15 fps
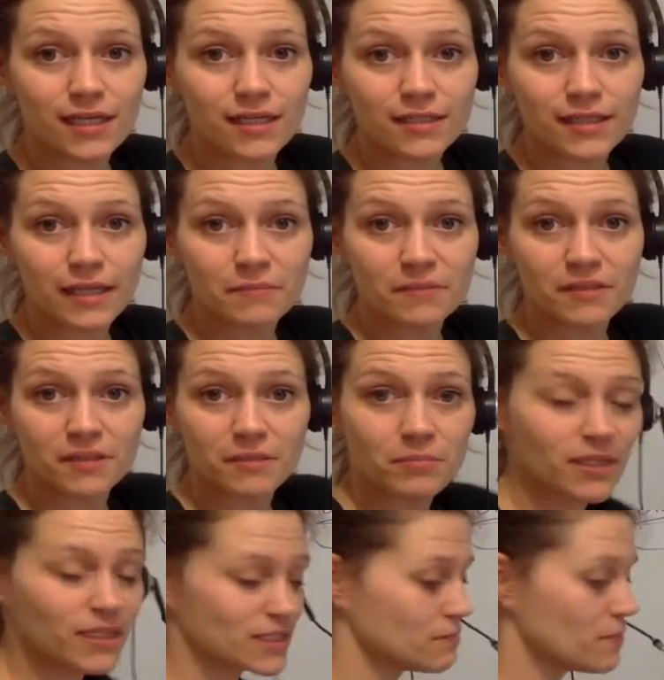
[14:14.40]
lambda and the
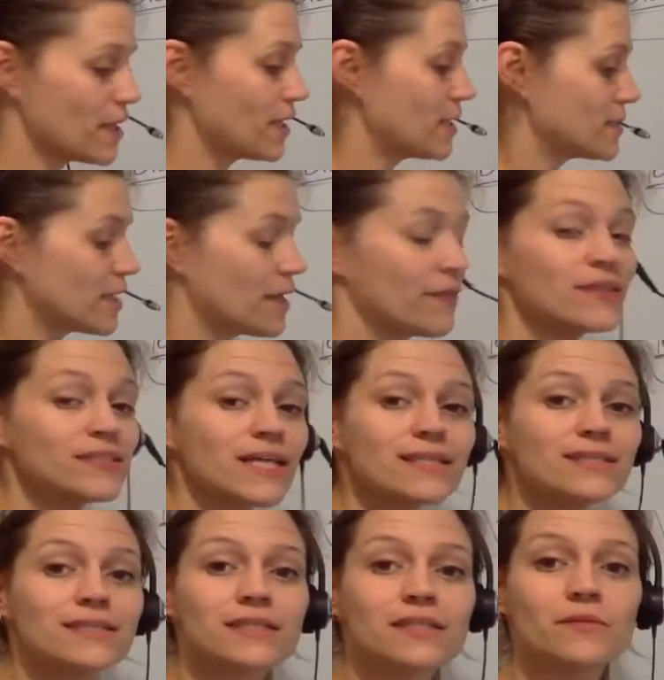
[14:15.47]
plus minus, and this has
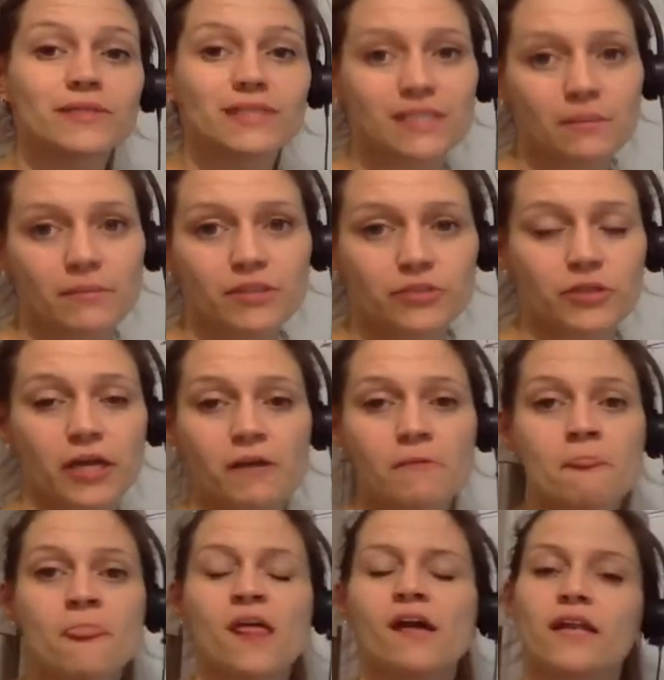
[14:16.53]
to deal with symmetry.
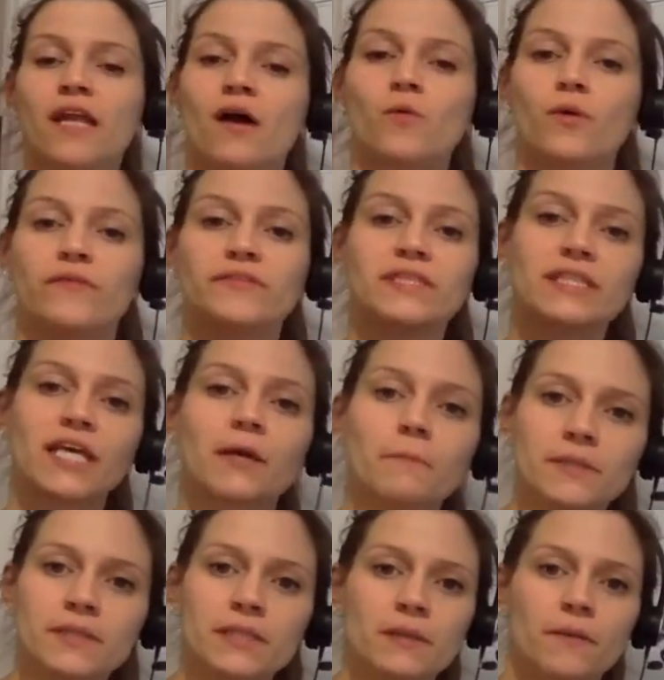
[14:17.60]
Now we've
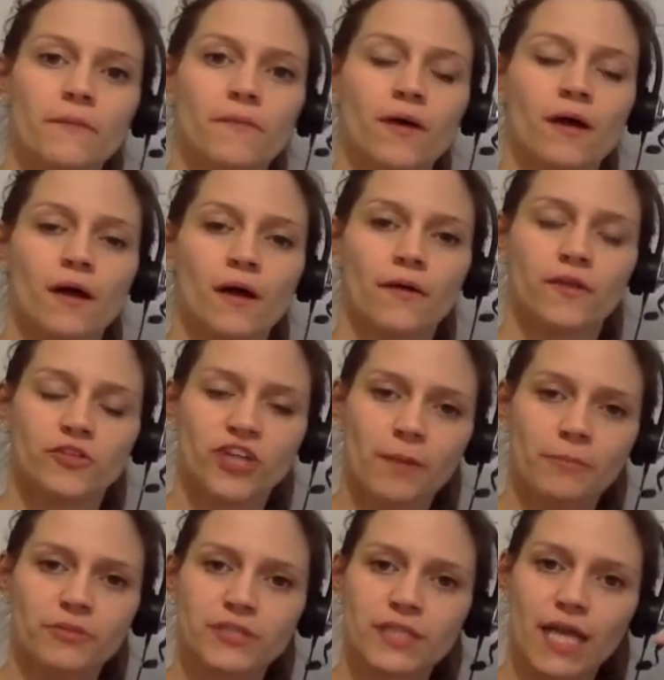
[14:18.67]
skipped the
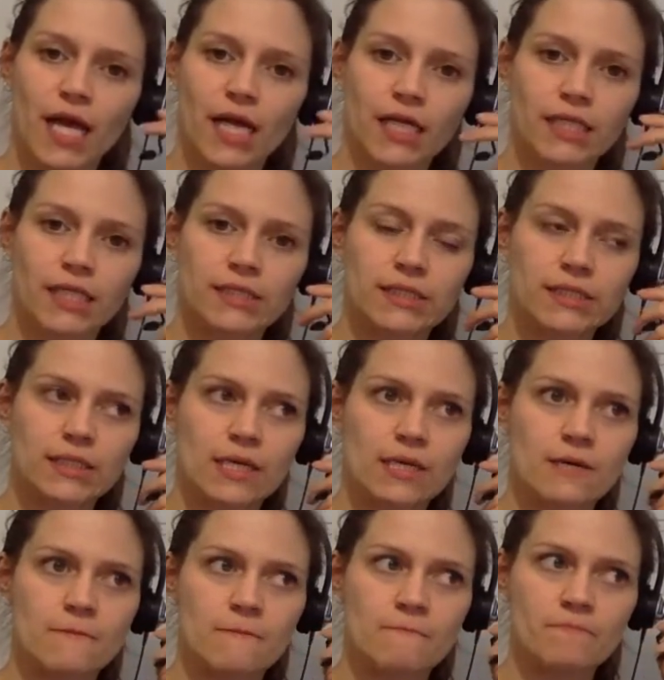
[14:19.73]
chapters in Atkins
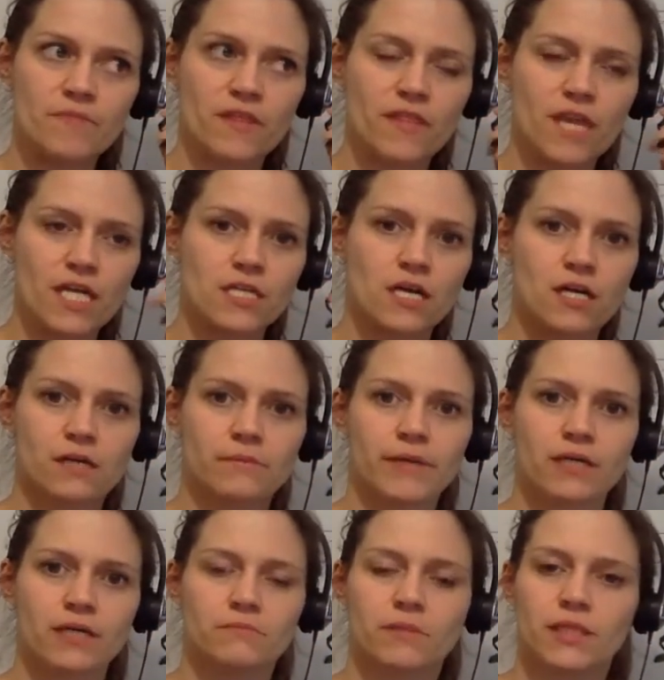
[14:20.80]
that talk
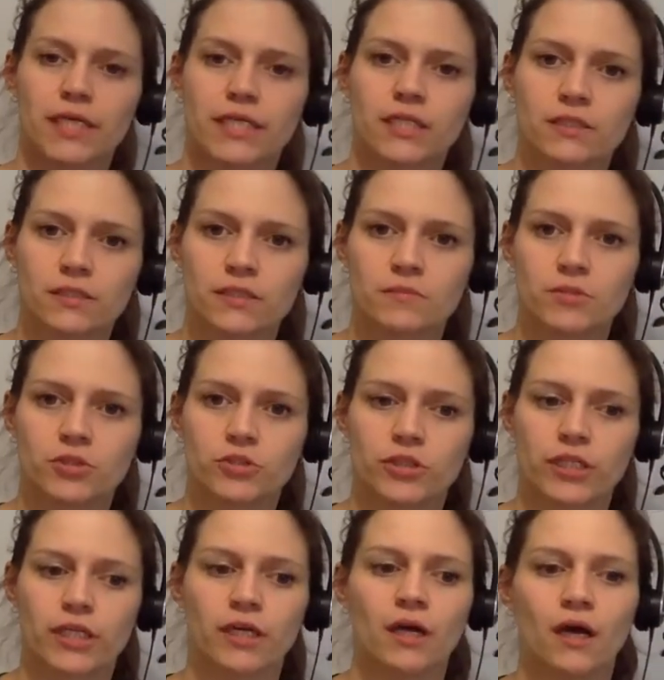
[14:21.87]
about molecular
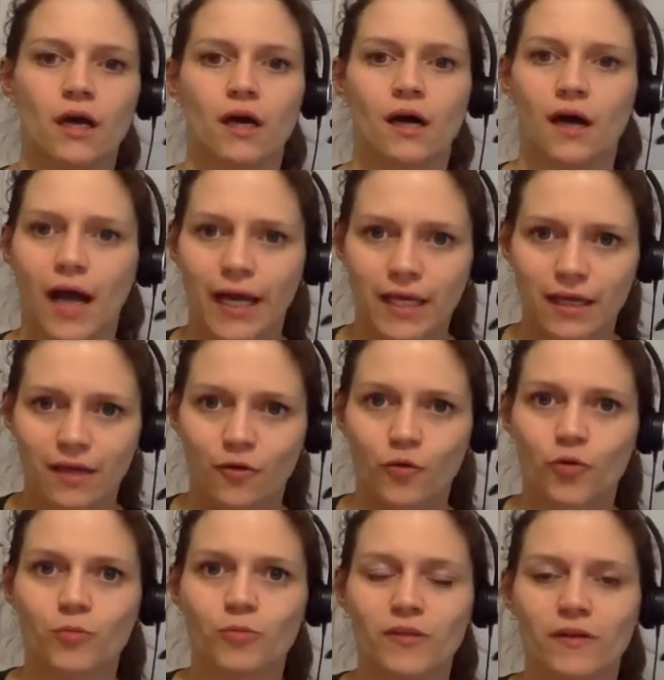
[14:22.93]
symmetry, i.e.
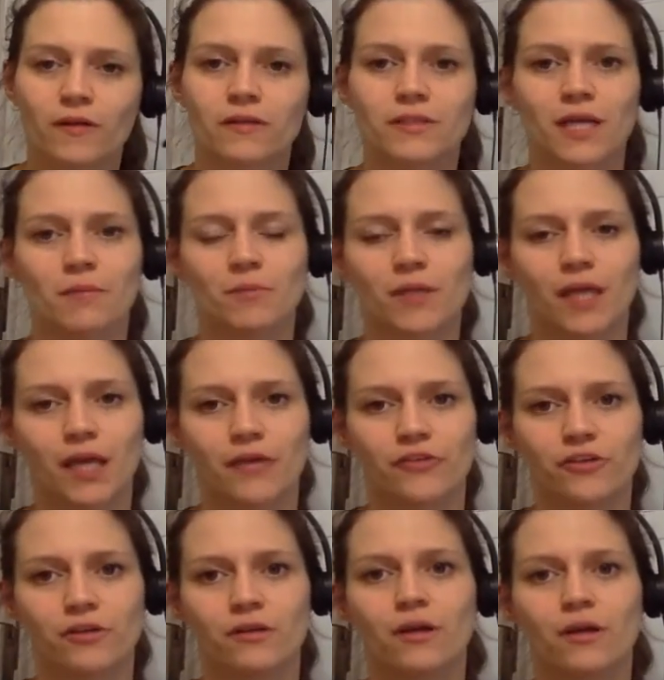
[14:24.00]
group theory's
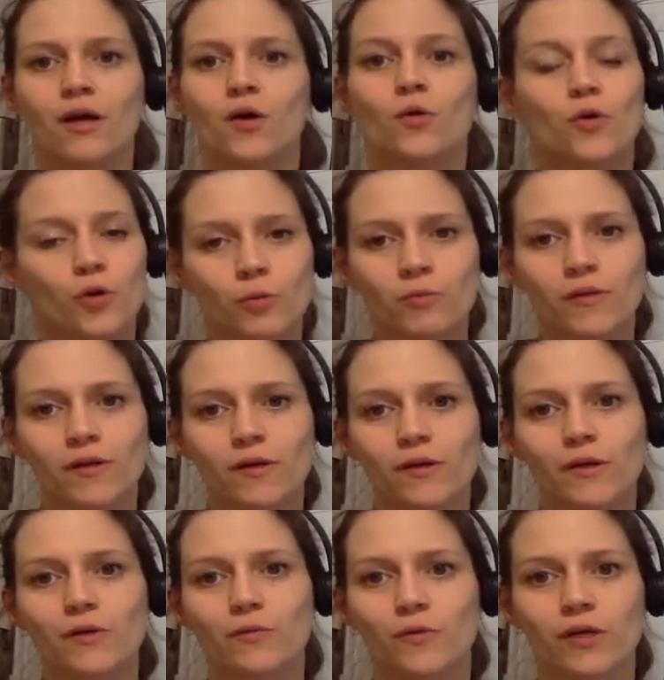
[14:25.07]
application. Group
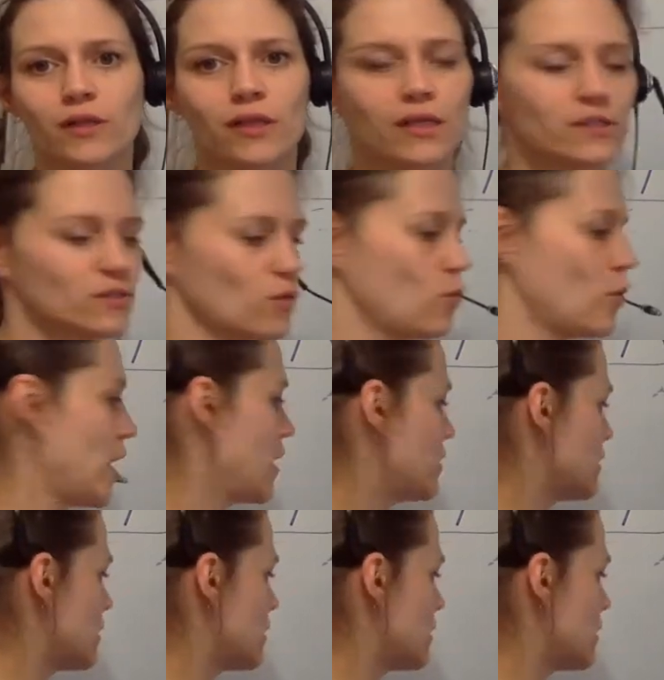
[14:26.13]
theory really is a way to